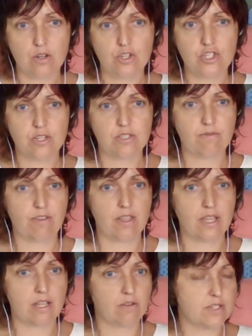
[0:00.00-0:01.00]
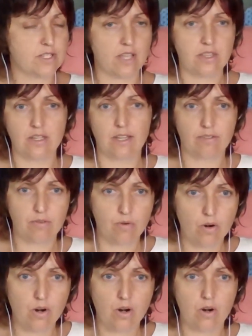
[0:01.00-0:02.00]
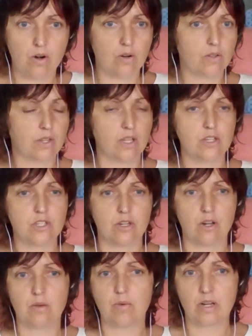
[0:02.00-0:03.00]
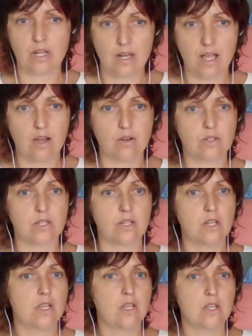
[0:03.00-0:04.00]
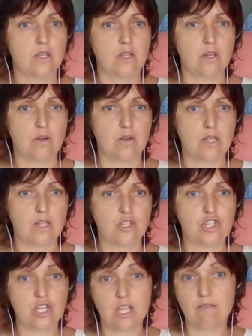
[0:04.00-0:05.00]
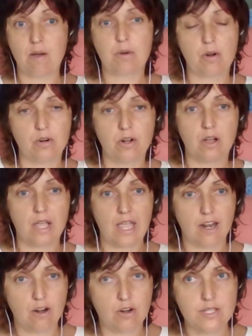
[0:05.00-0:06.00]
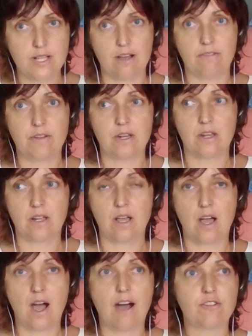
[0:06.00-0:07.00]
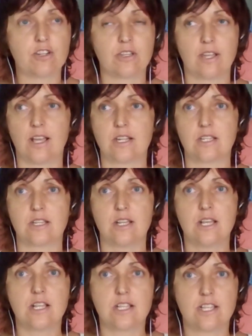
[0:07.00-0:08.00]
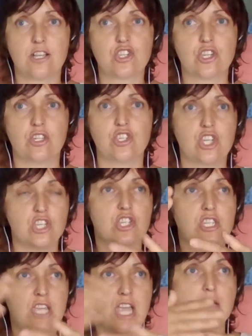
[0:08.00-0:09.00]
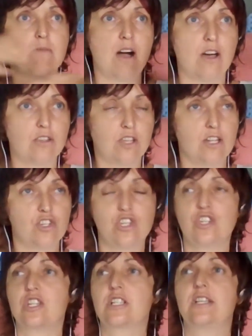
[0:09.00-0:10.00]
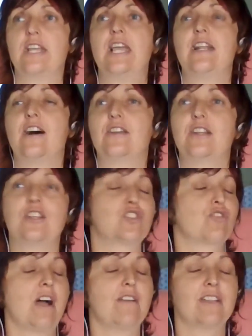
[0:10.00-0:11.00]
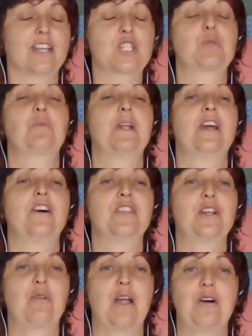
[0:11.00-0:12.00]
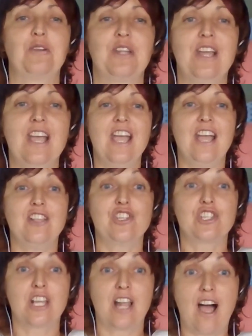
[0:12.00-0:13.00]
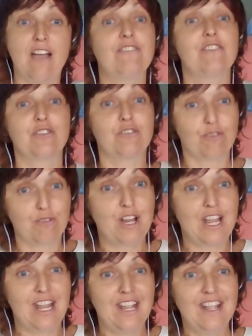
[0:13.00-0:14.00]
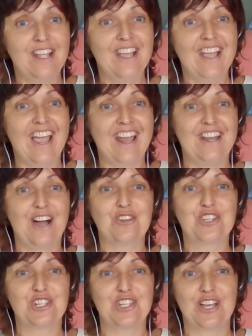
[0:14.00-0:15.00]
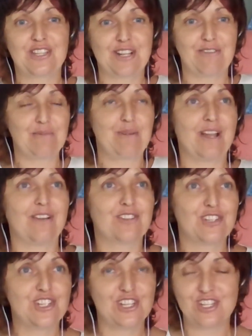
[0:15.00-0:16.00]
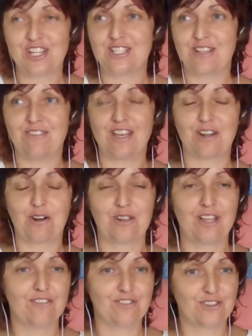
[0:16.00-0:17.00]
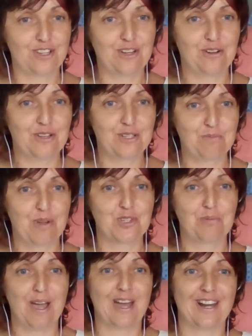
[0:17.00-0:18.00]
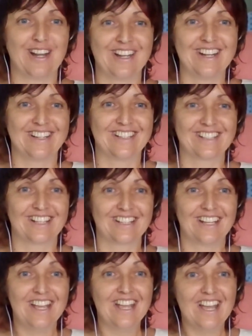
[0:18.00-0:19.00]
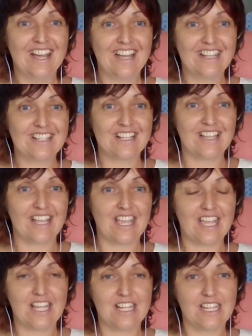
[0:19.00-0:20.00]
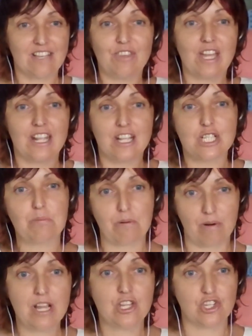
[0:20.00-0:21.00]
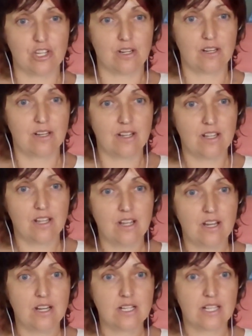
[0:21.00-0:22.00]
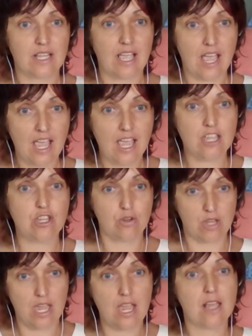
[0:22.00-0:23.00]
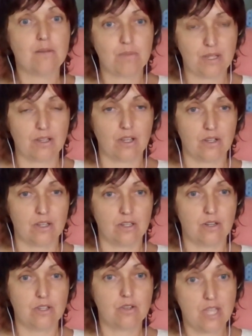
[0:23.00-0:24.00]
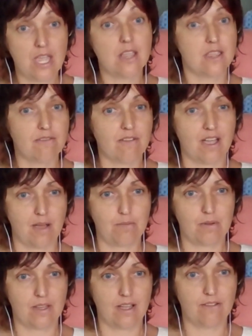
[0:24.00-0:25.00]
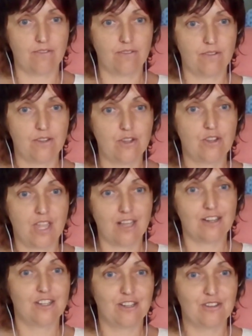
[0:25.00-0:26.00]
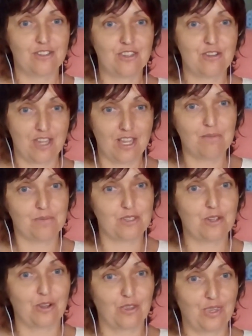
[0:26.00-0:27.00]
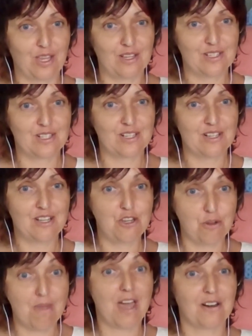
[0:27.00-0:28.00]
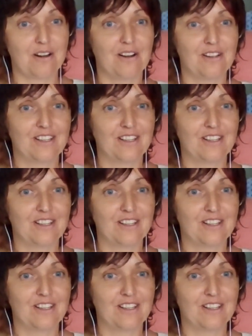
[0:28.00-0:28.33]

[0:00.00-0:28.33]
She felt like there was nothing left for her. Things are not working out. And she gave up on her dog and herself. And after that session, she just came out and she just laid out in her driveway, like spread out on the ground. And she said, I feel free. And now she tells everybody after she sees the vet, her life, is much better. It's like it can give that inspiration. It's like, hey, you can be good. You can live a happy life. You can, you can do good things. You matter.